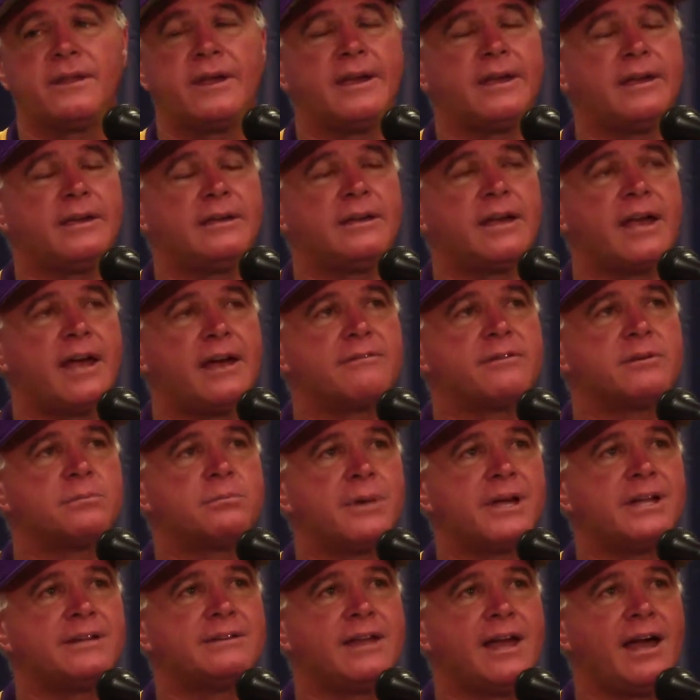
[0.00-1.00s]
they have a
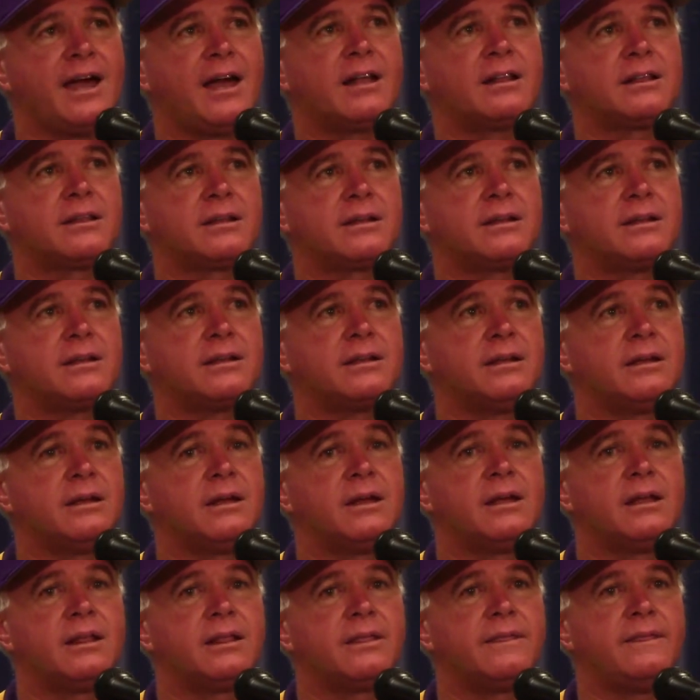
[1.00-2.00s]
mentality
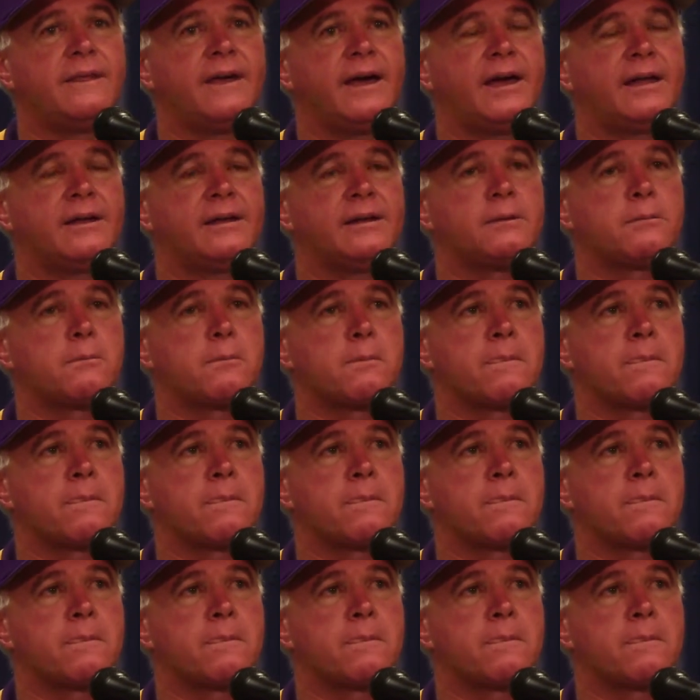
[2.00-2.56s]
that